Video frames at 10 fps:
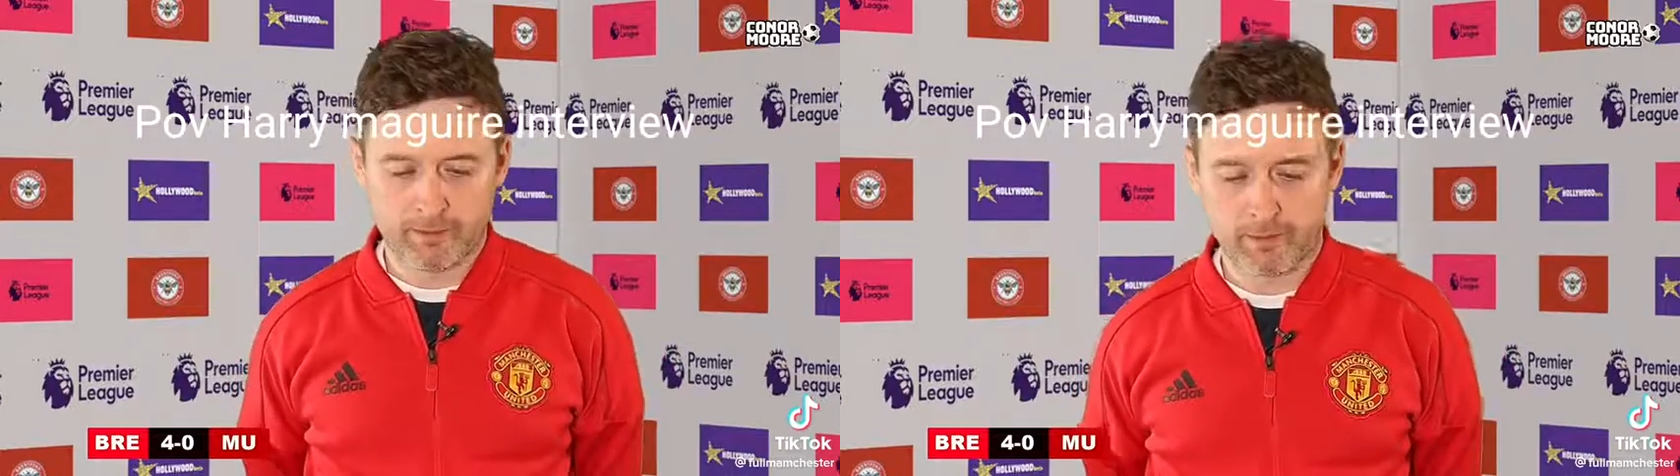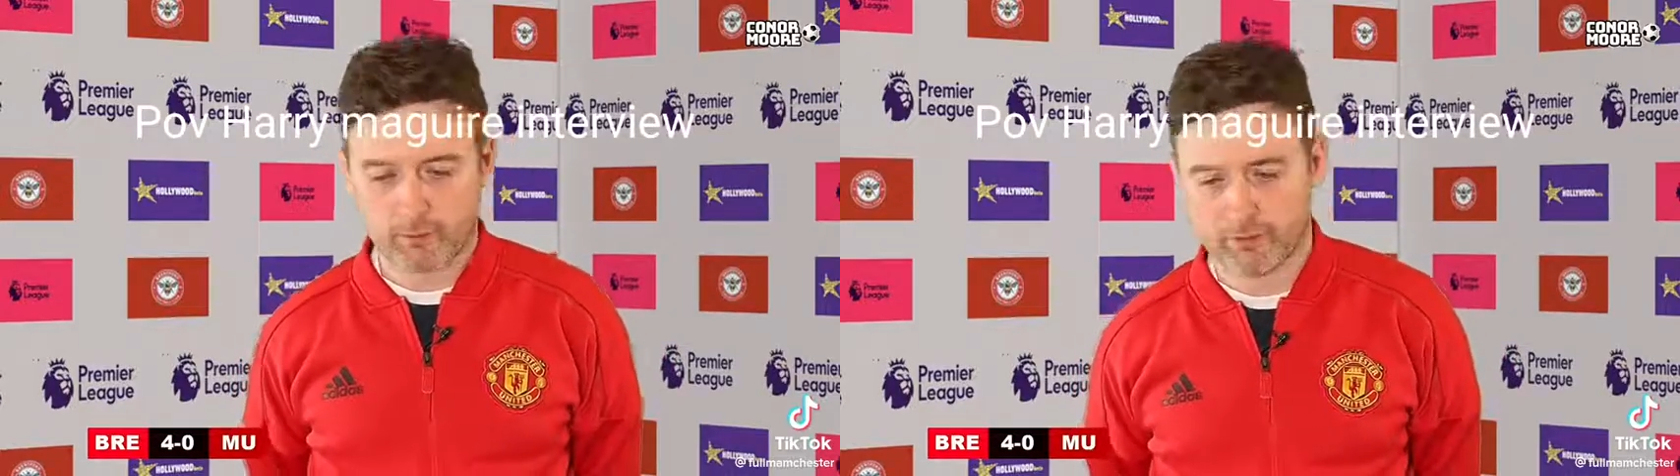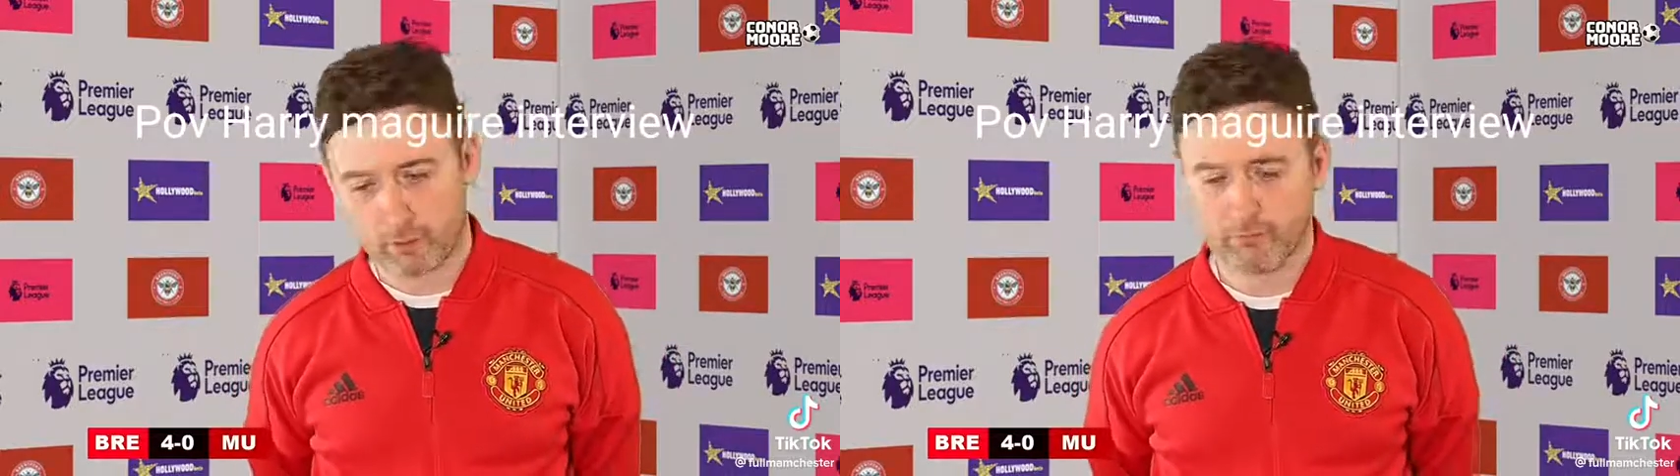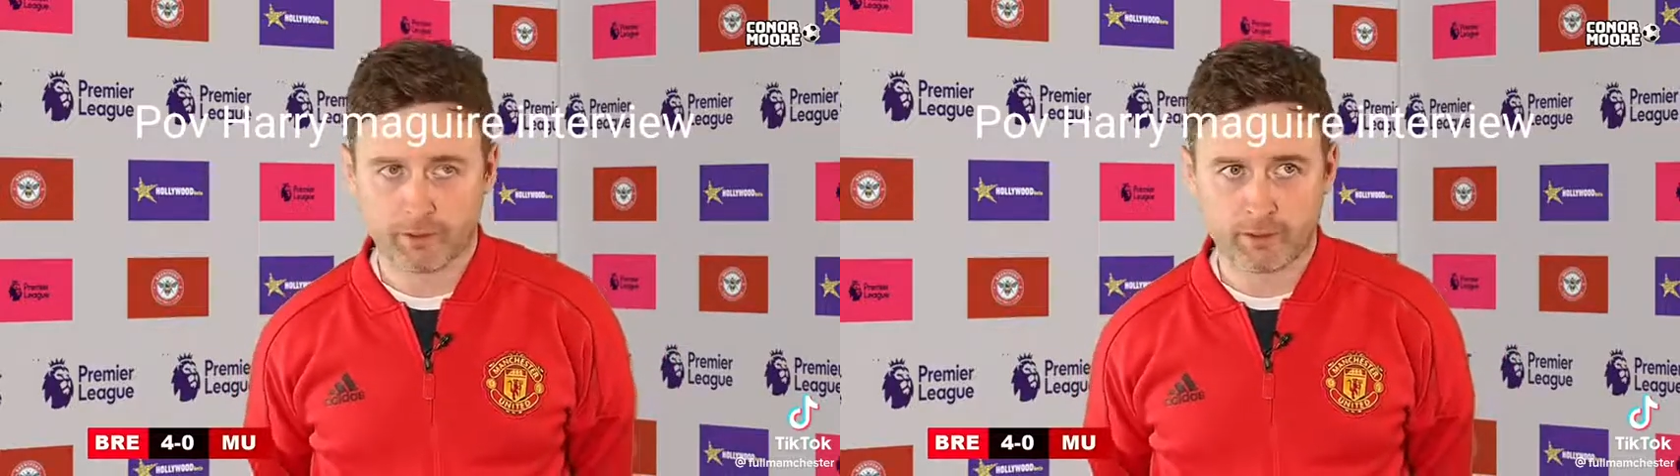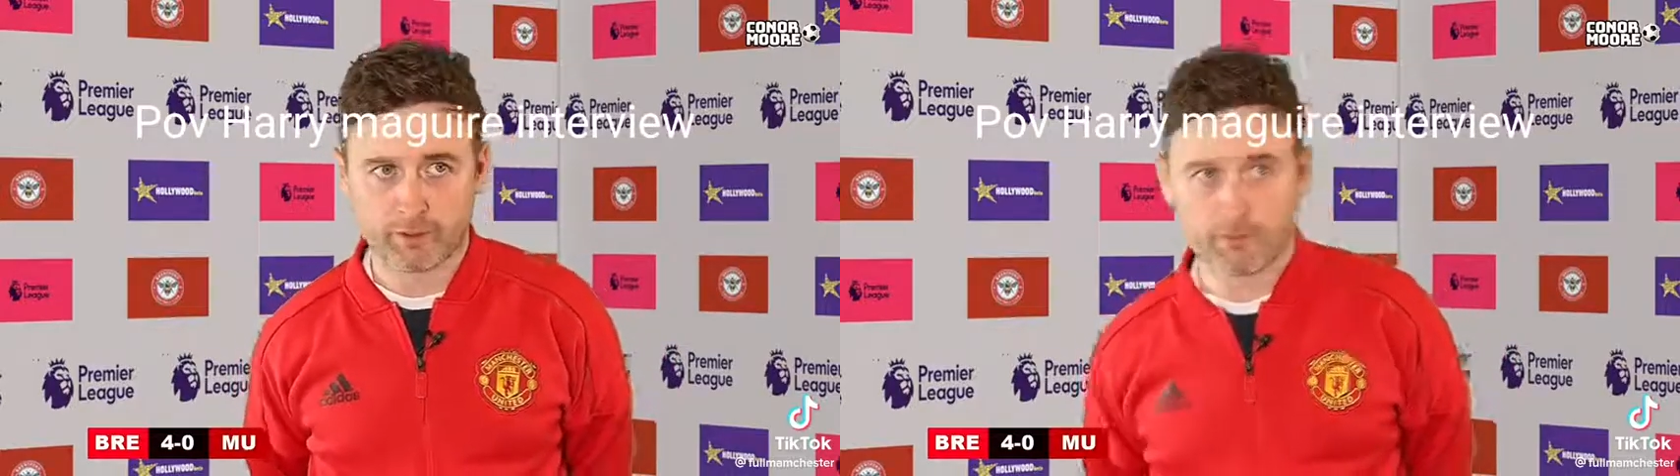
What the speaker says: and I went over and I